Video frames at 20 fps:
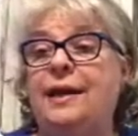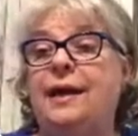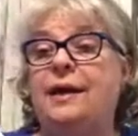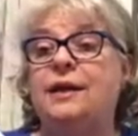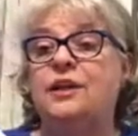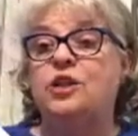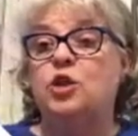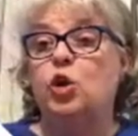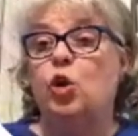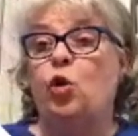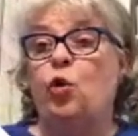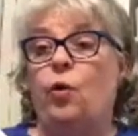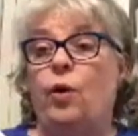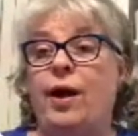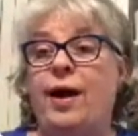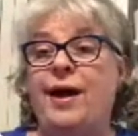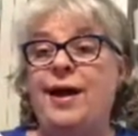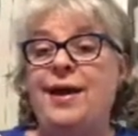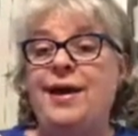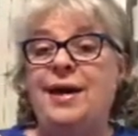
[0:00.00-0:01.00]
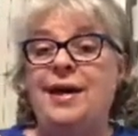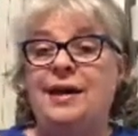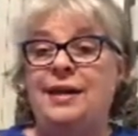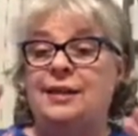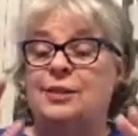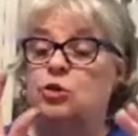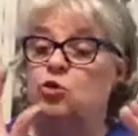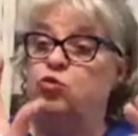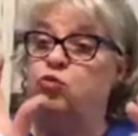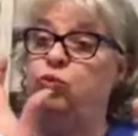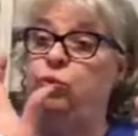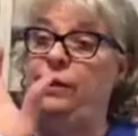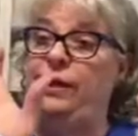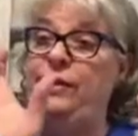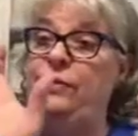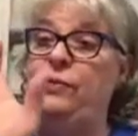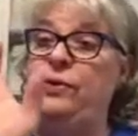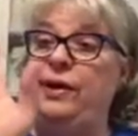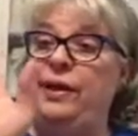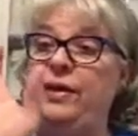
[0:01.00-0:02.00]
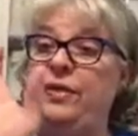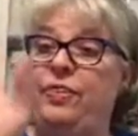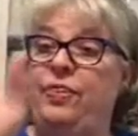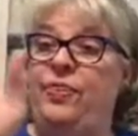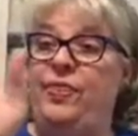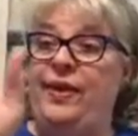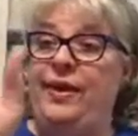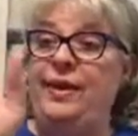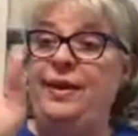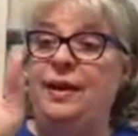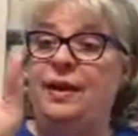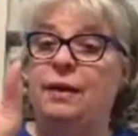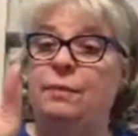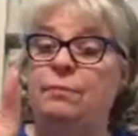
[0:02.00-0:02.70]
and it's gray, and it's really, really thick,